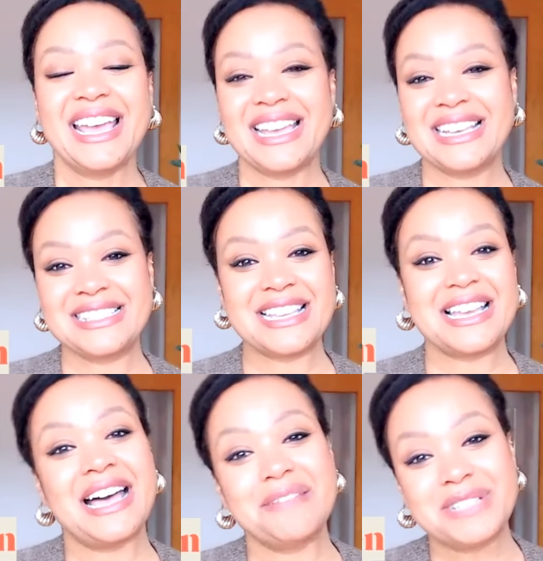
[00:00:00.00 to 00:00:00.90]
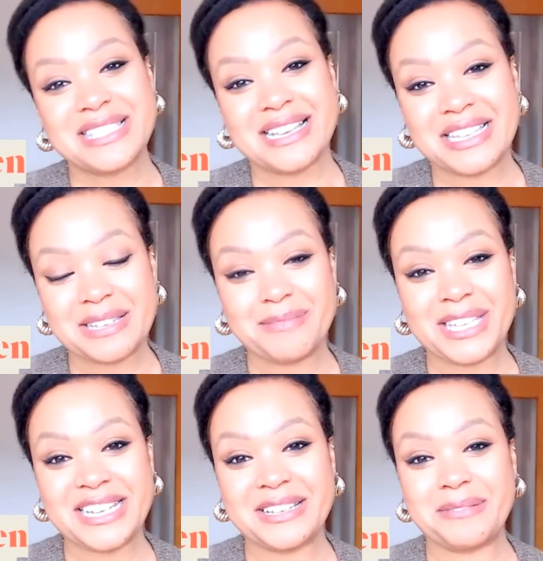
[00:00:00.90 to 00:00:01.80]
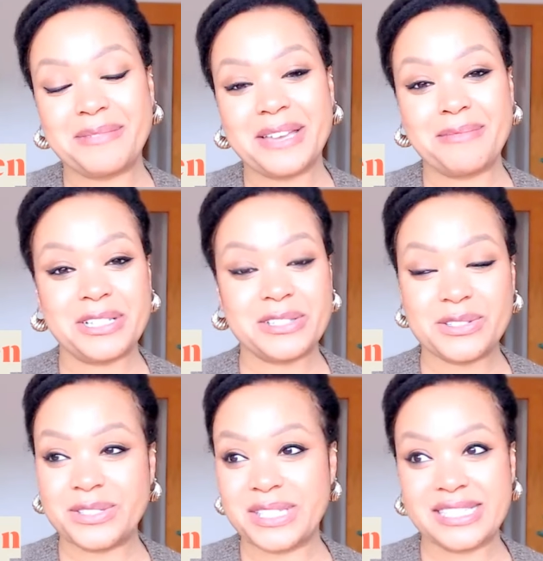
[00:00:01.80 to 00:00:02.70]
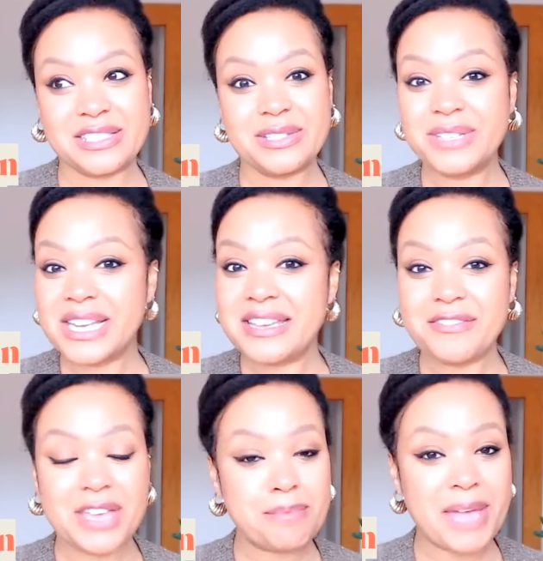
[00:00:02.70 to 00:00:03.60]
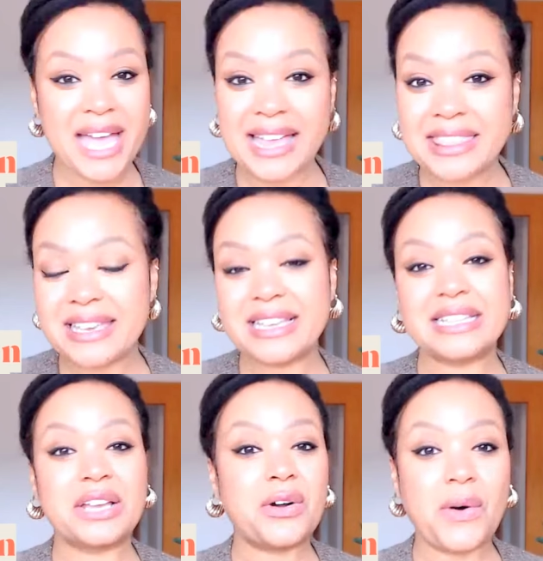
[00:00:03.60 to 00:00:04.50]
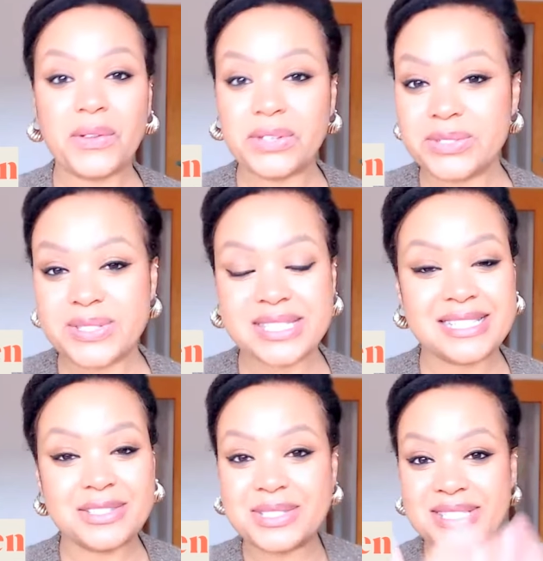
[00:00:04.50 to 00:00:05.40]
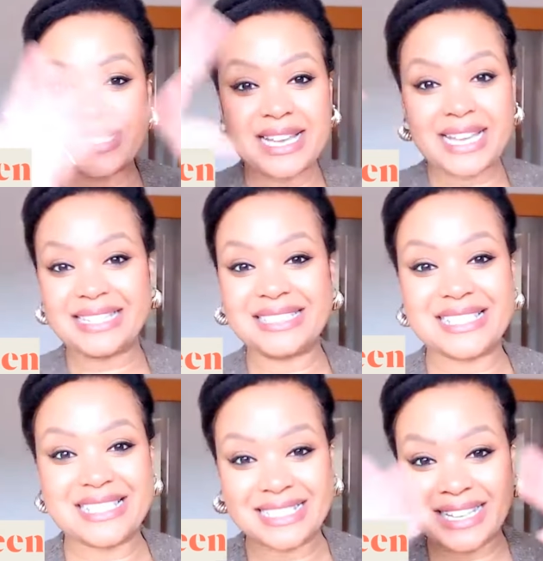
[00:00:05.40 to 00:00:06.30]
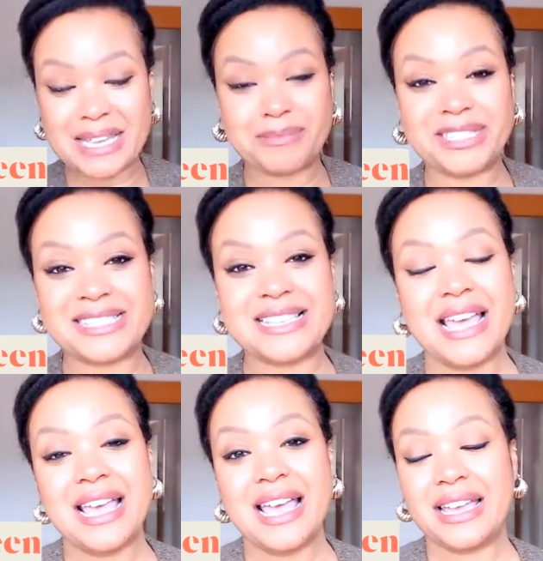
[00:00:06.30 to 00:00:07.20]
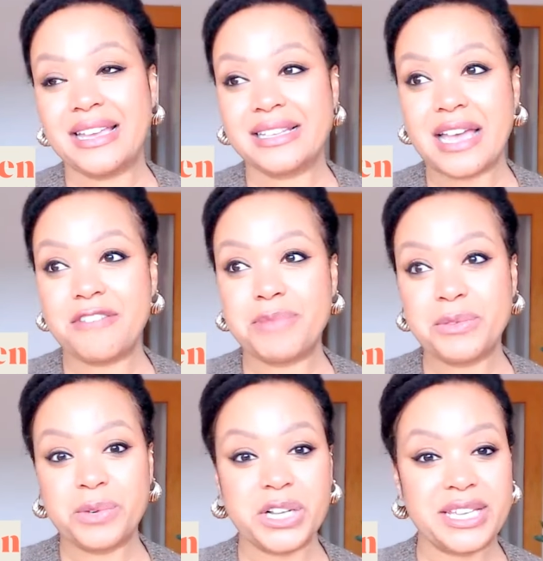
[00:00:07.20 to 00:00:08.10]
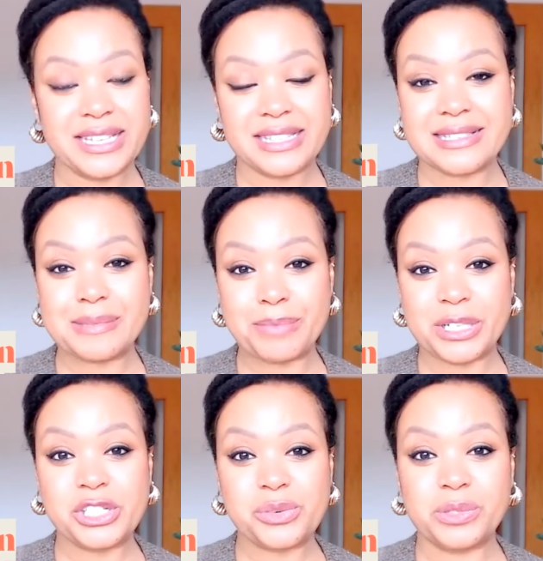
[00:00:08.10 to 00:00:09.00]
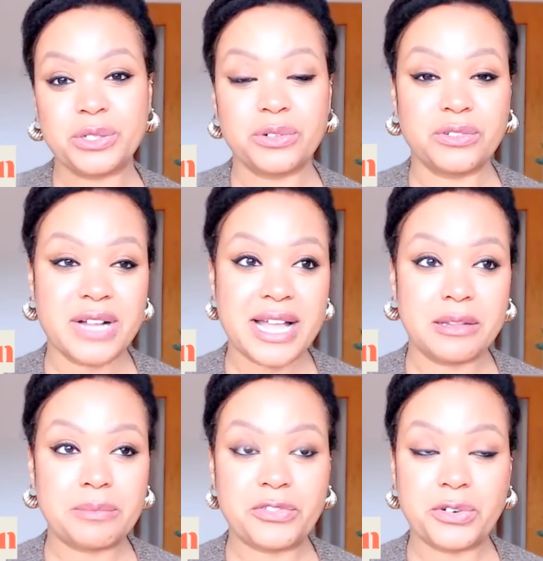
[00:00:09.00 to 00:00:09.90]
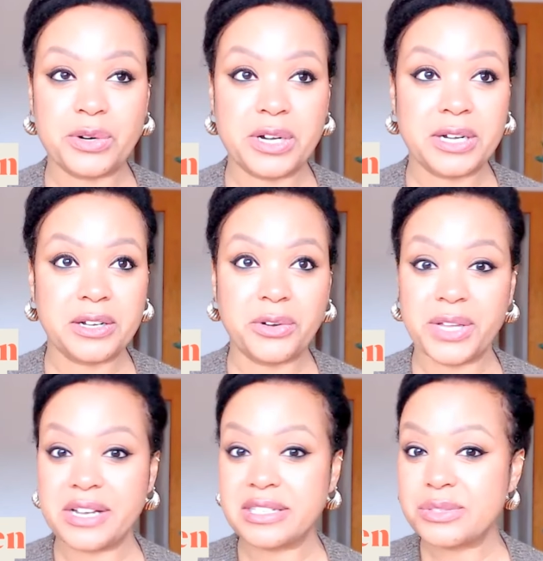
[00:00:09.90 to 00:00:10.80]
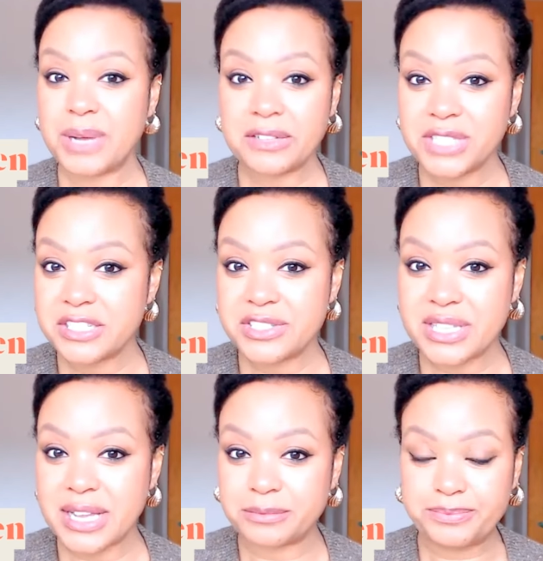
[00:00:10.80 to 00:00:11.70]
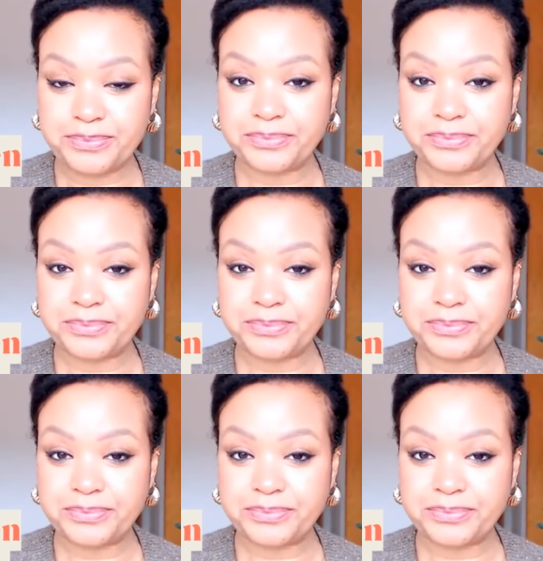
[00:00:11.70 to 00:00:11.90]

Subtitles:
And I'm a psychic medium. I'm also intuitive, empathic, like all those titles and labels. And I've been working in the spiritual realm for going on 12 years now,